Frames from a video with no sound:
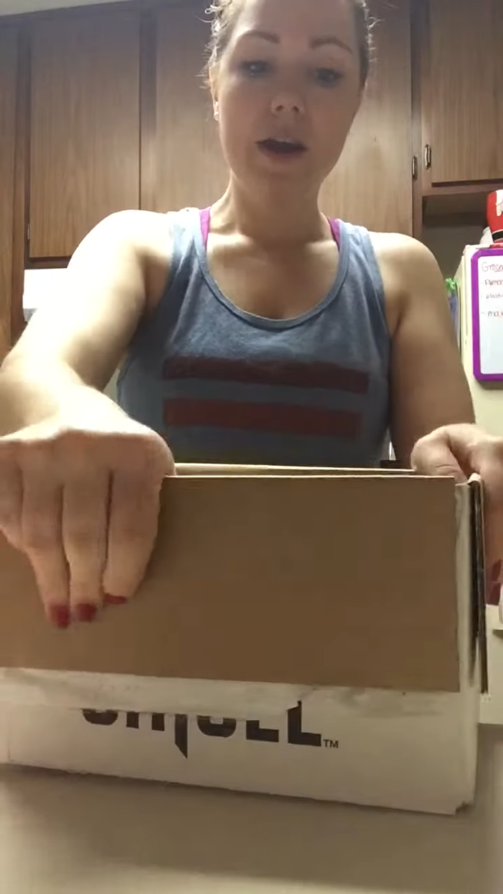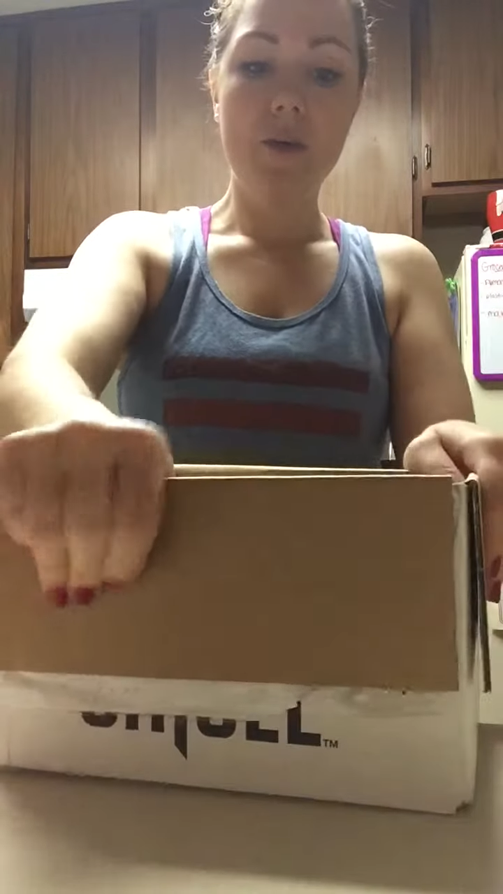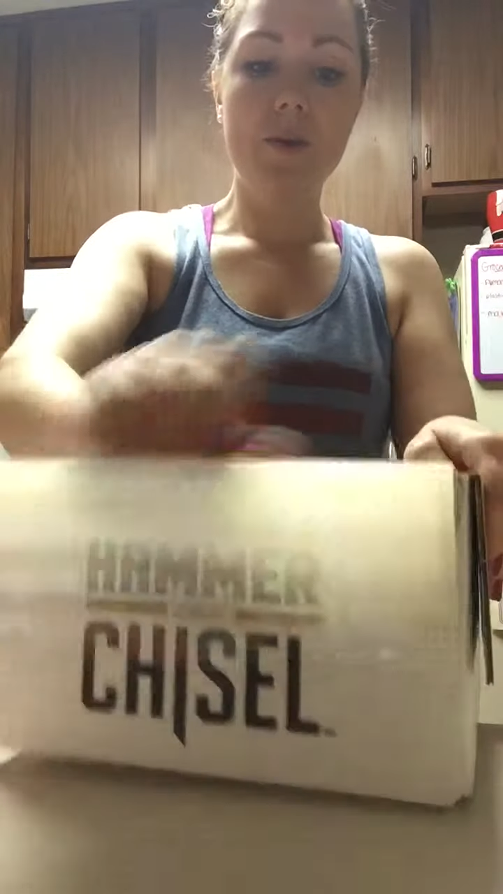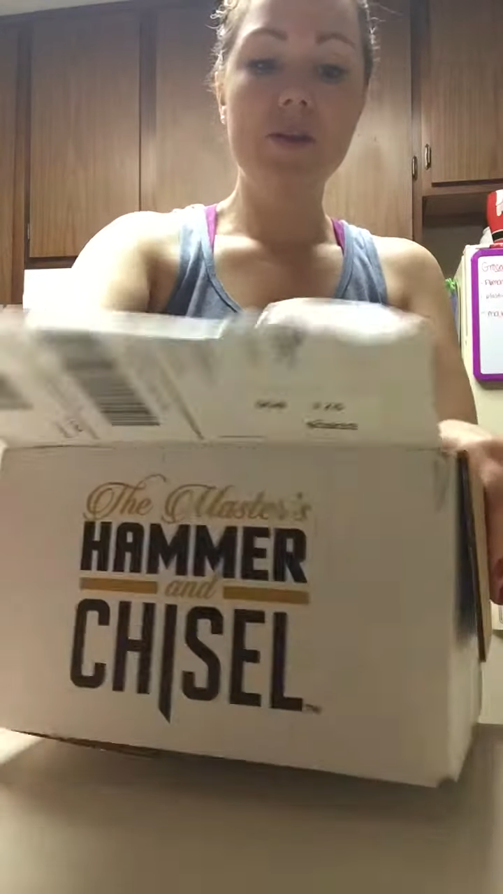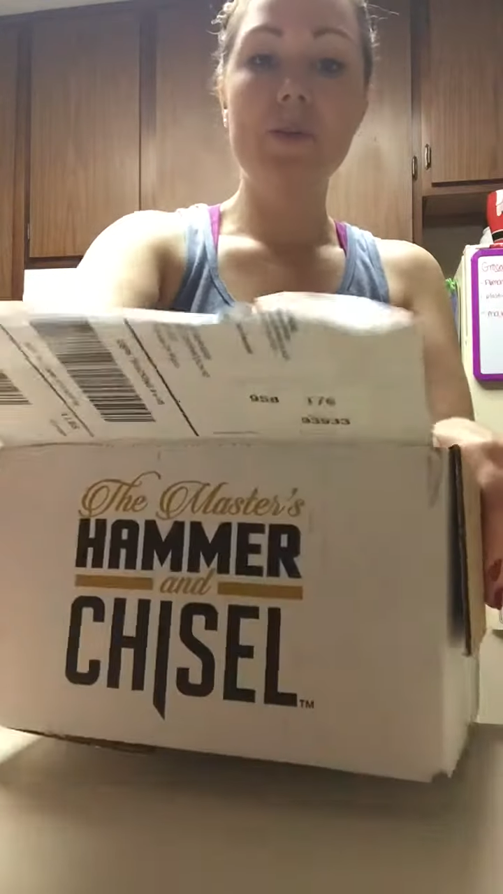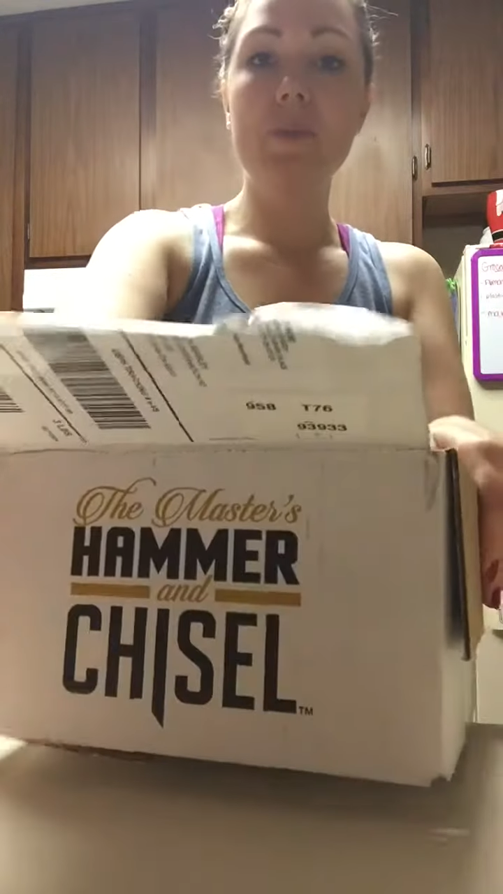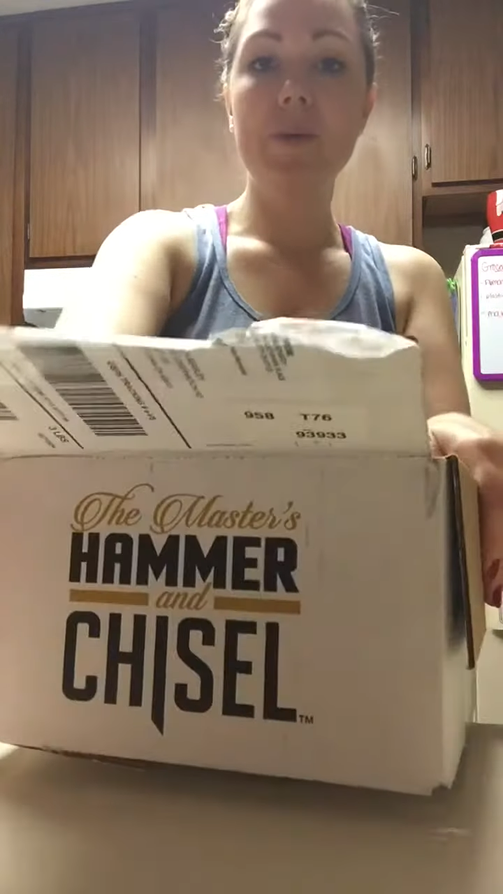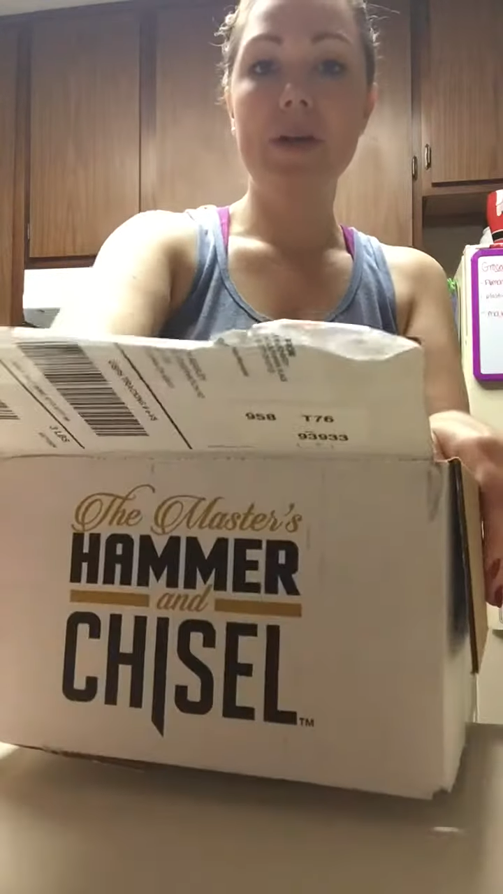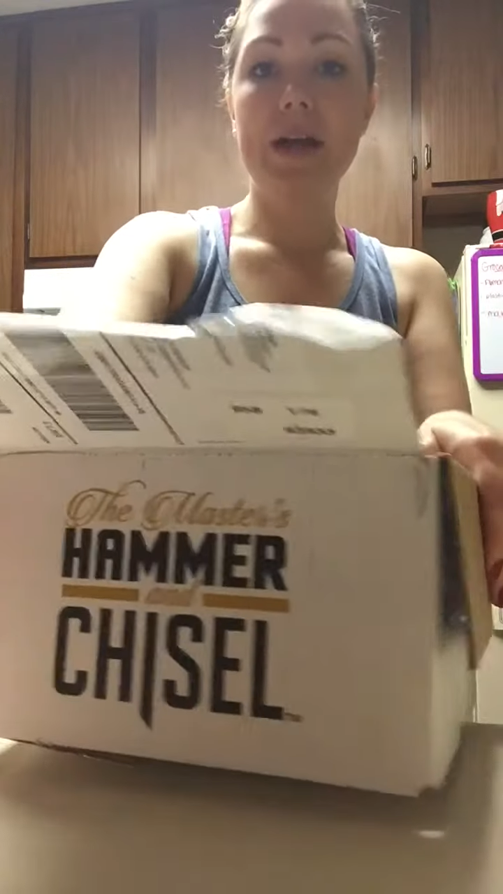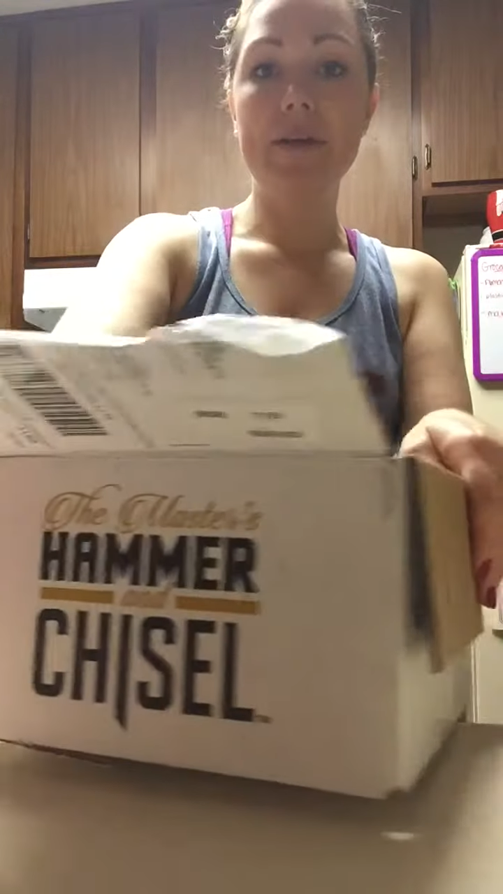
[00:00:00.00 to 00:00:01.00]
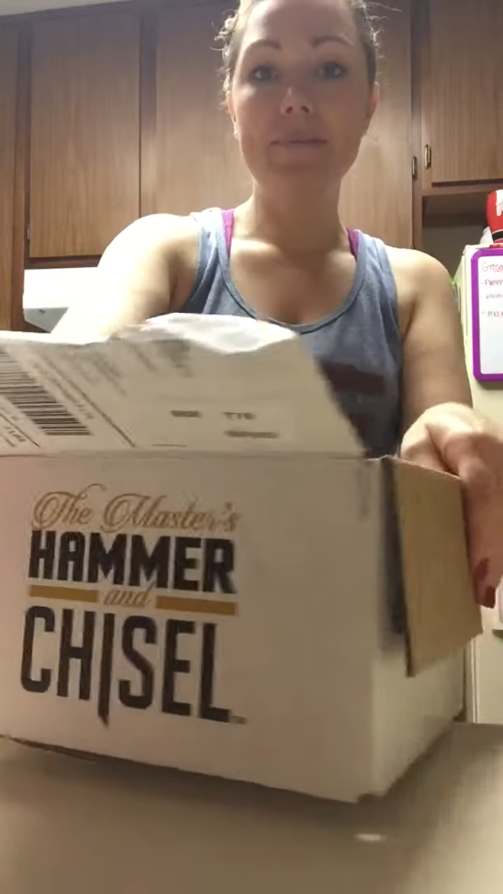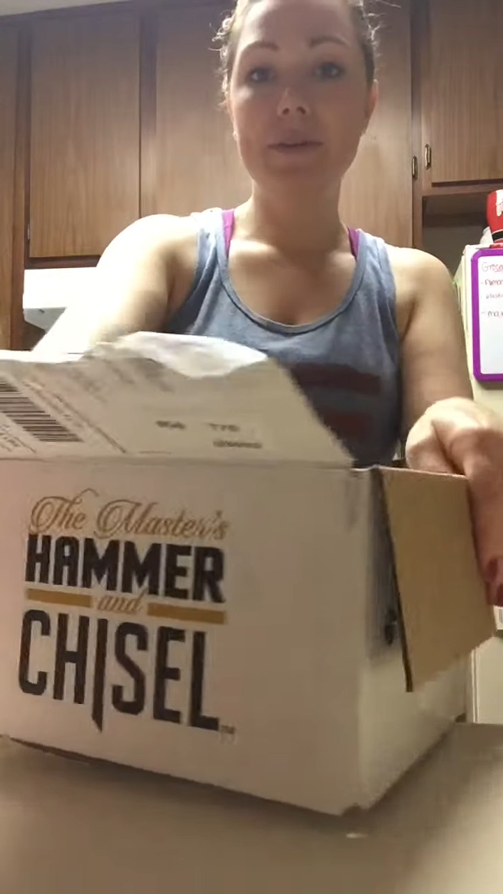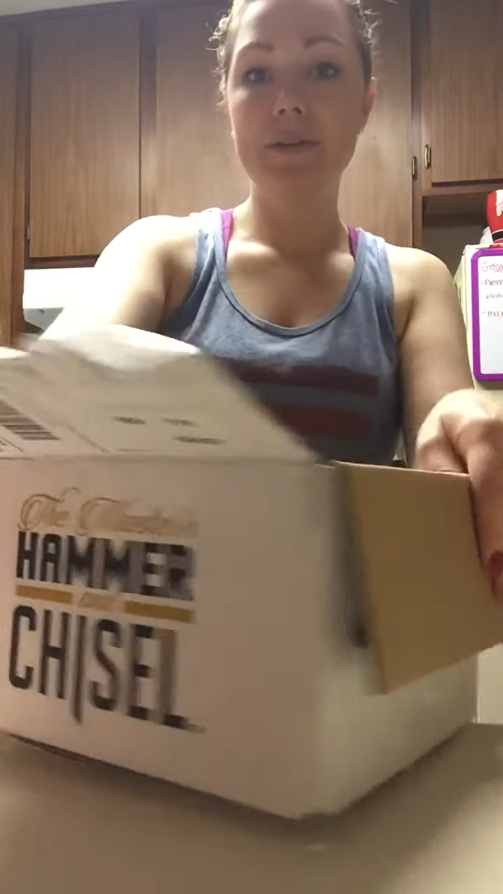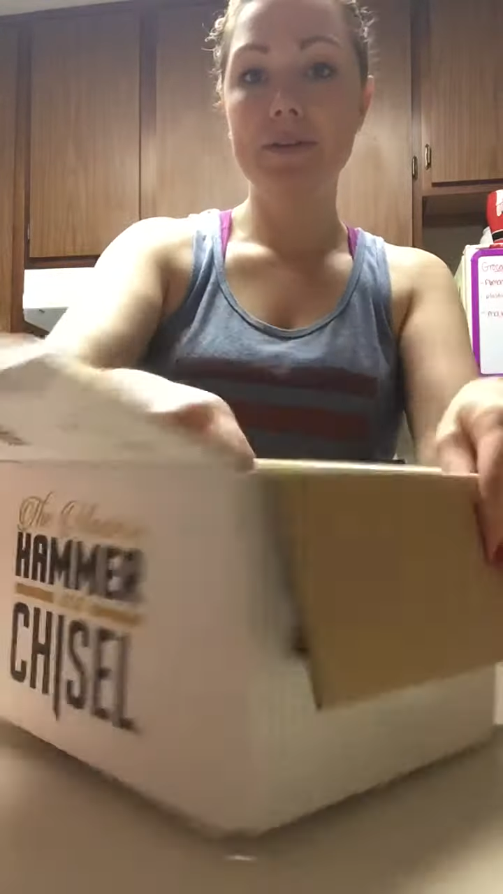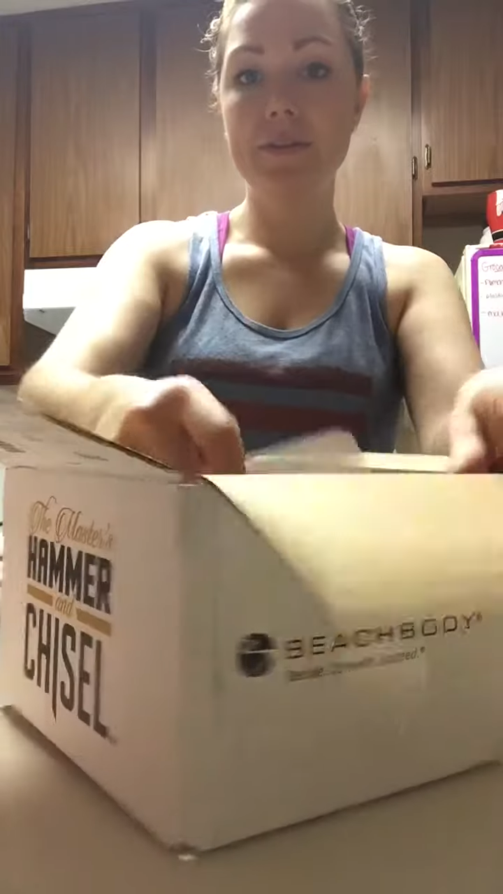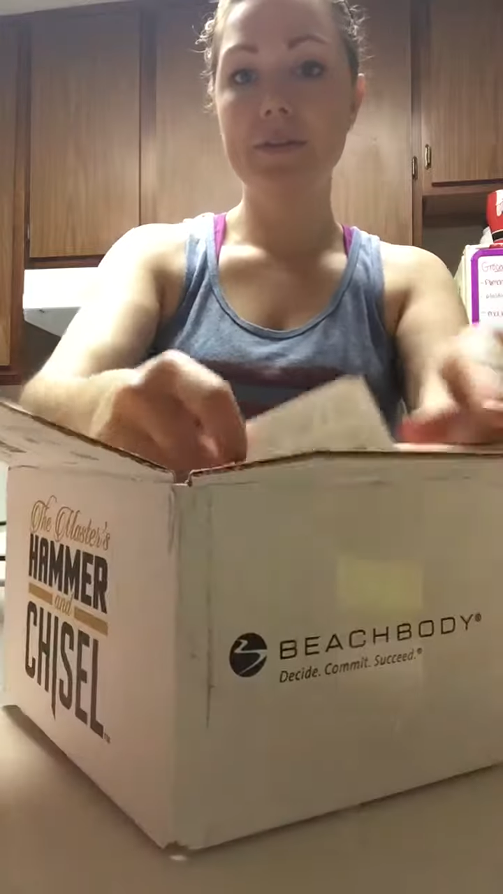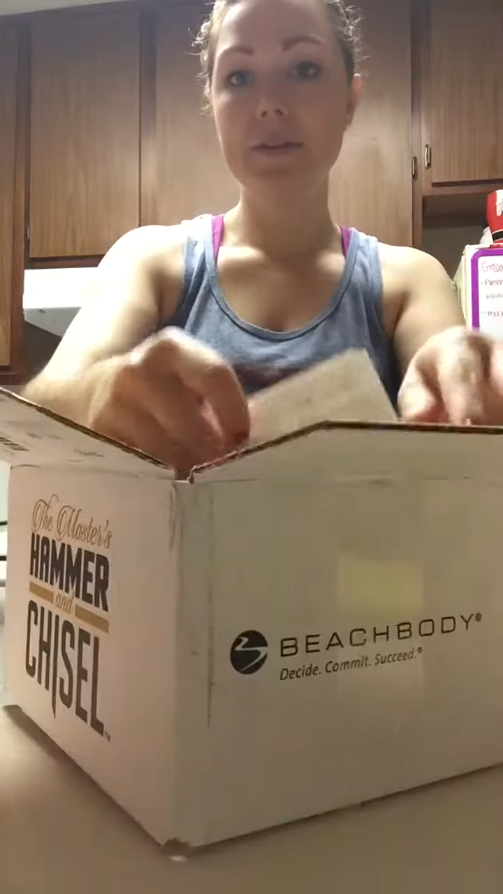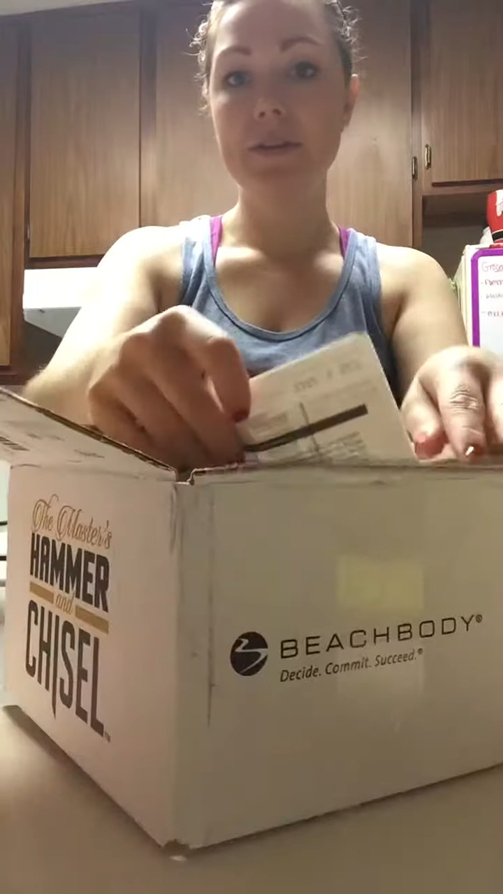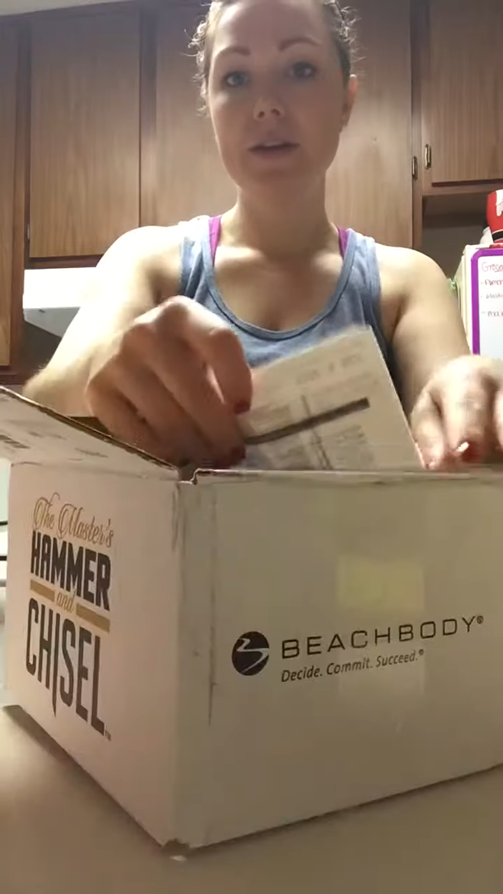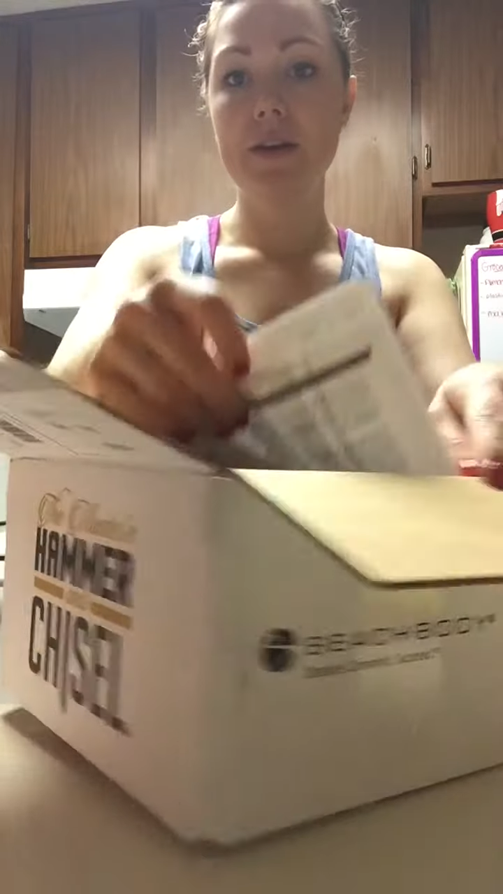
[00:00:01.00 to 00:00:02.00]
And when you open it up,
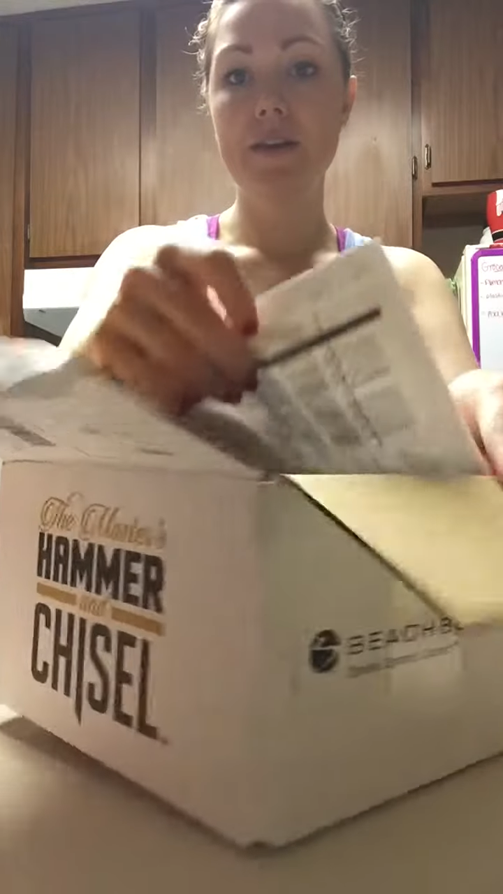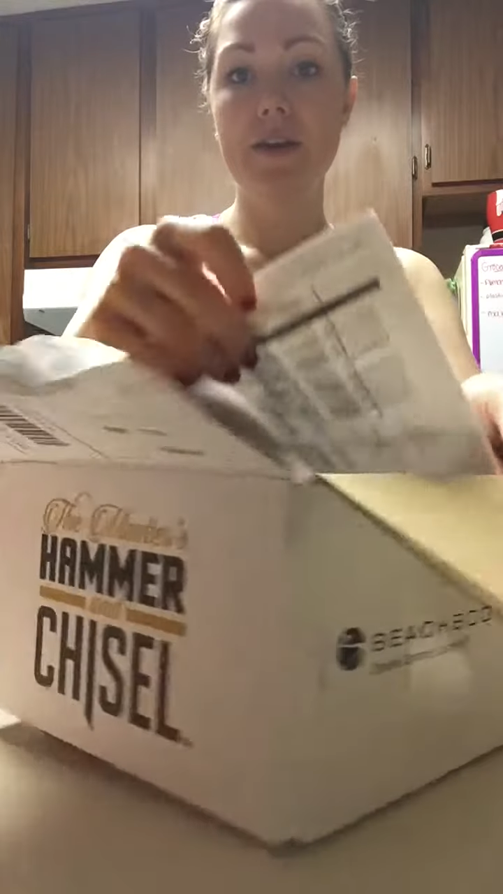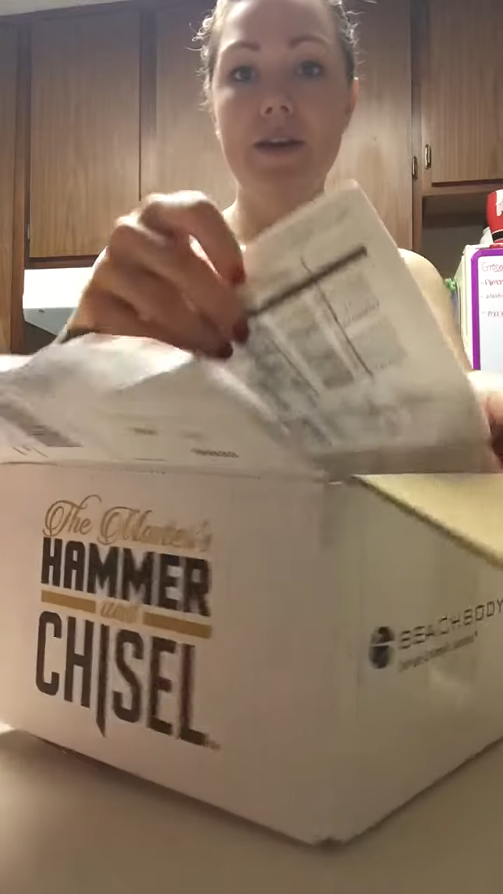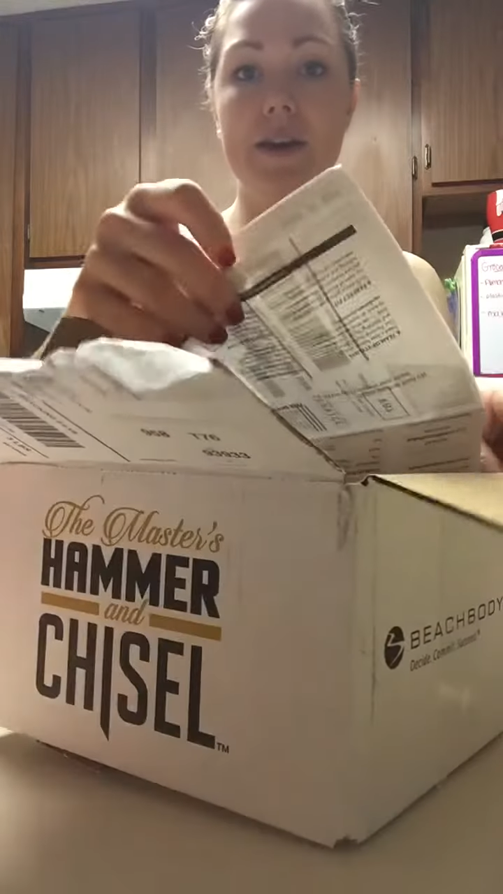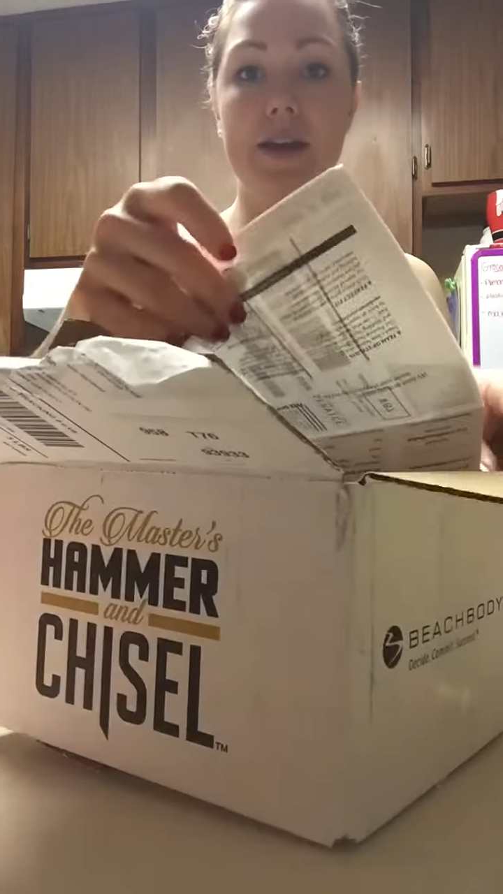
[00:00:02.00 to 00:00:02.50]
there